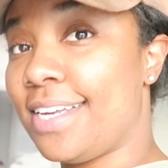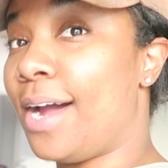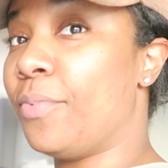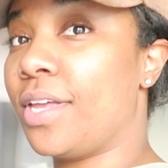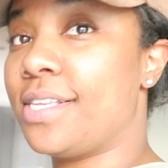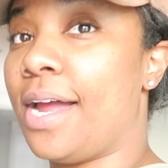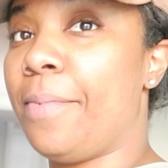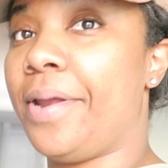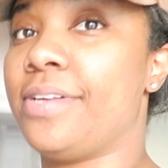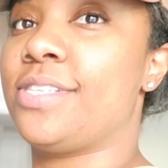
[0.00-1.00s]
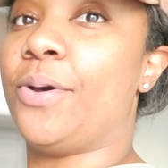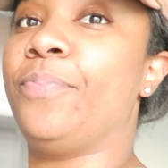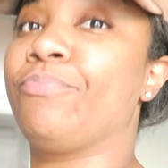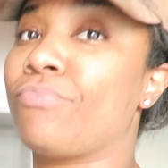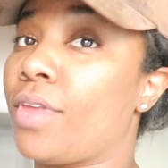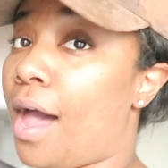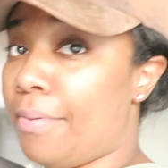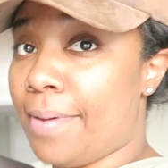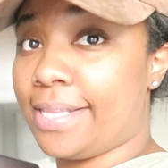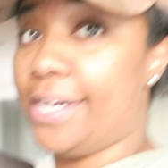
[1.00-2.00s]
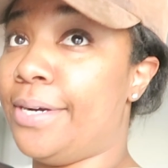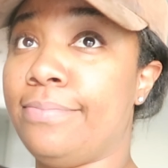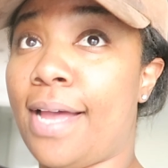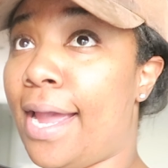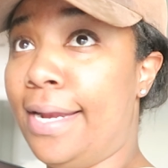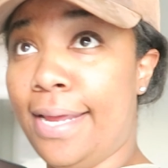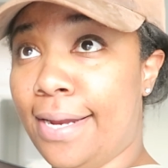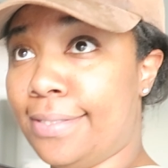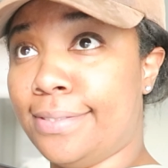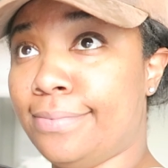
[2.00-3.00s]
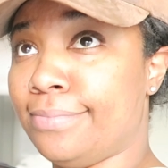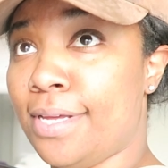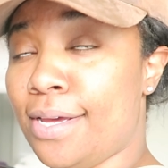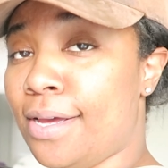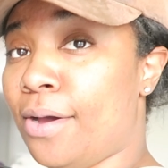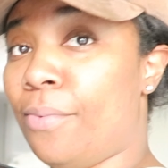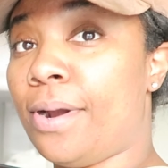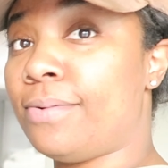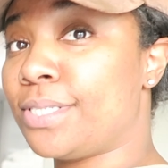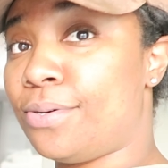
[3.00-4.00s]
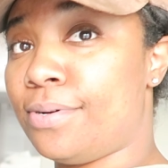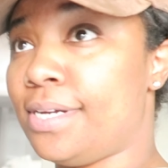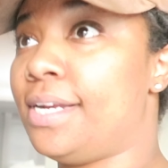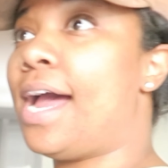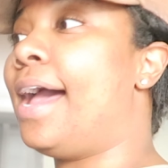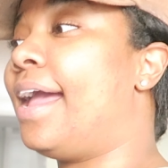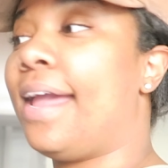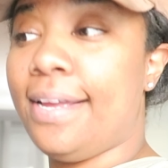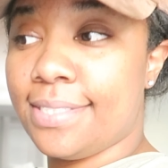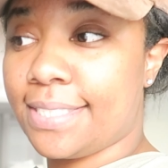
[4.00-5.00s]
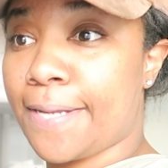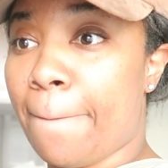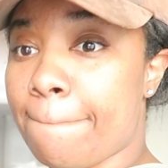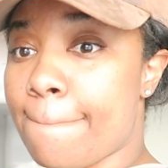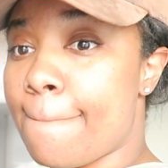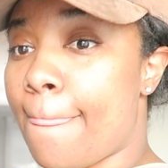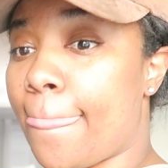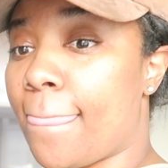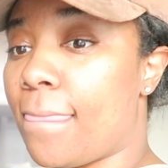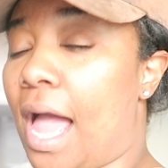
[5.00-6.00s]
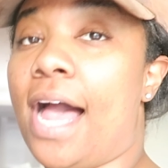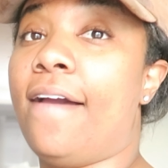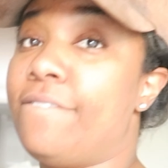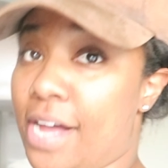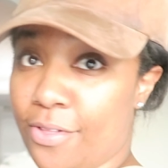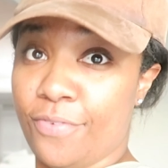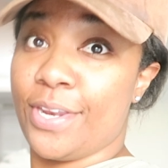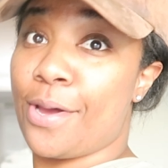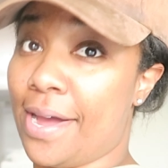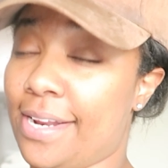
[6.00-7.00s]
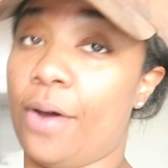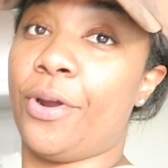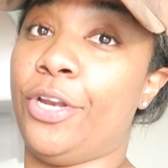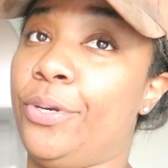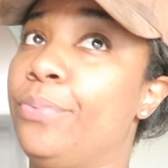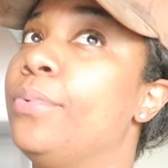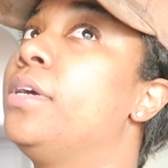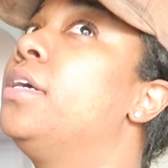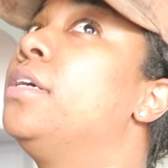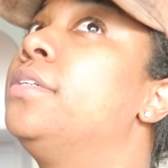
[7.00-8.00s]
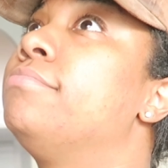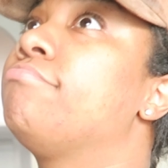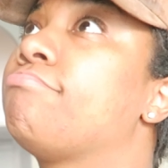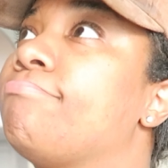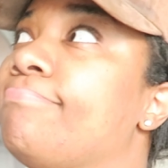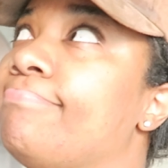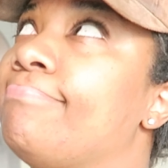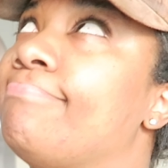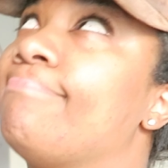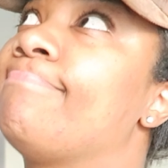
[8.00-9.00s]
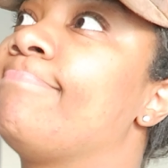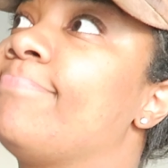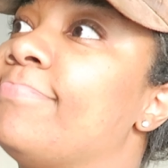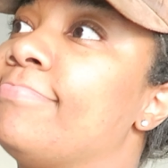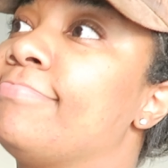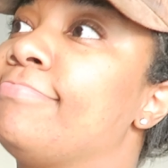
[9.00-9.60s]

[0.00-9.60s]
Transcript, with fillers: Yeah, I'm really excited about it. So, I'll be back later. I ain't did nothing. When I was born, I ate. I found the video idea I want to do.